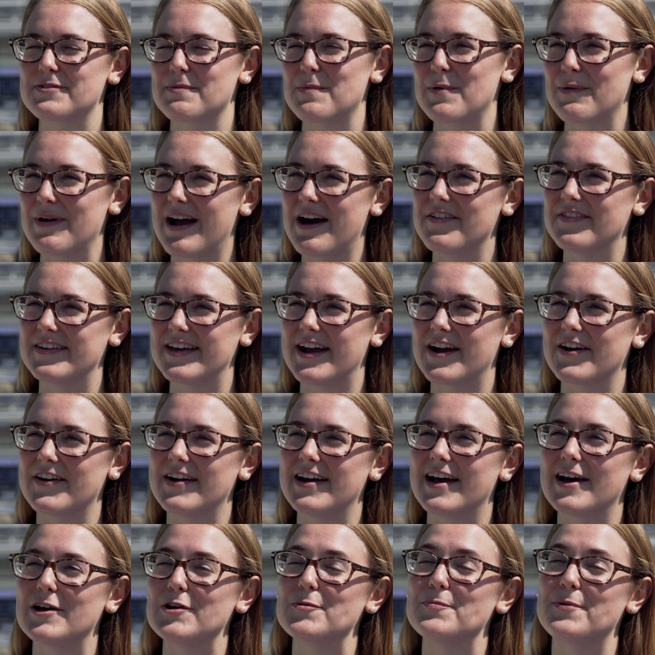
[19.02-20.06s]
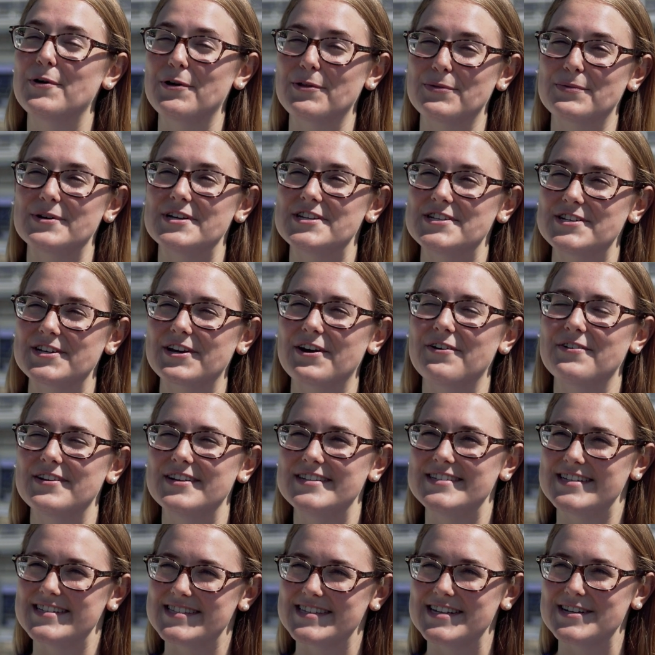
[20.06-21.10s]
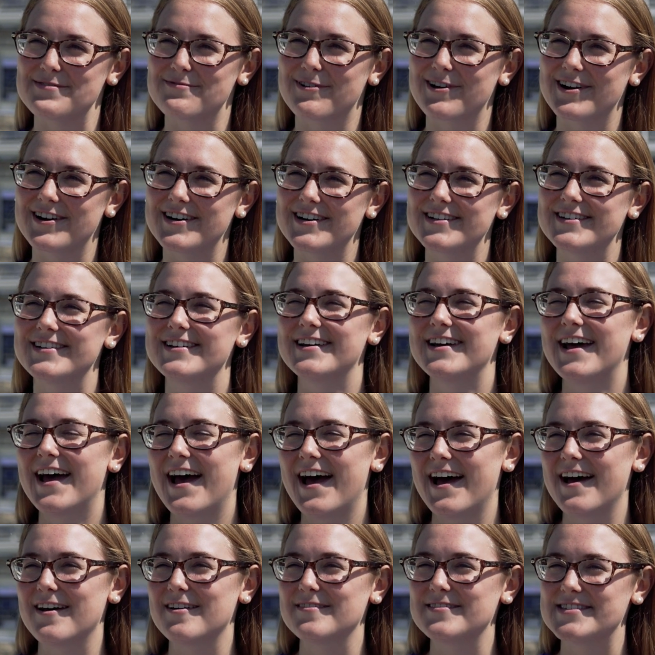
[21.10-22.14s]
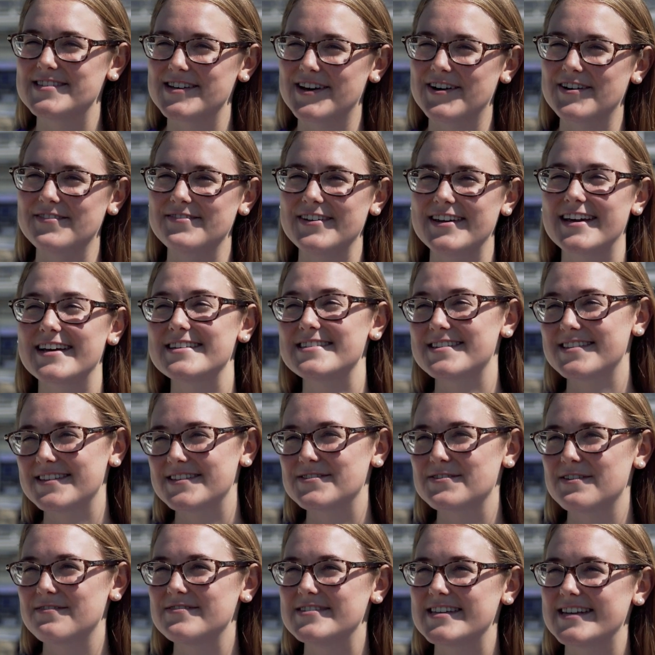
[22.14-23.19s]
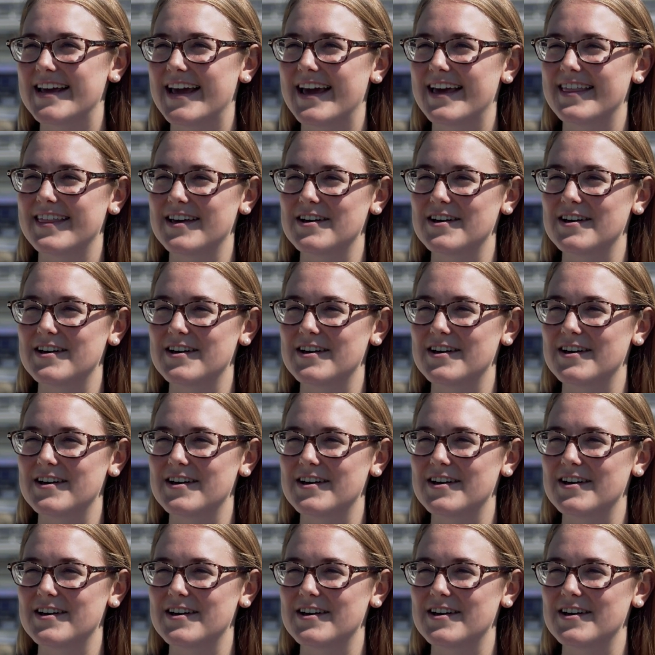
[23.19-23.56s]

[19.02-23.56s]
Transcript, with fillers: from around the area who both wish to go to Disney World. Um, so because of the swim today,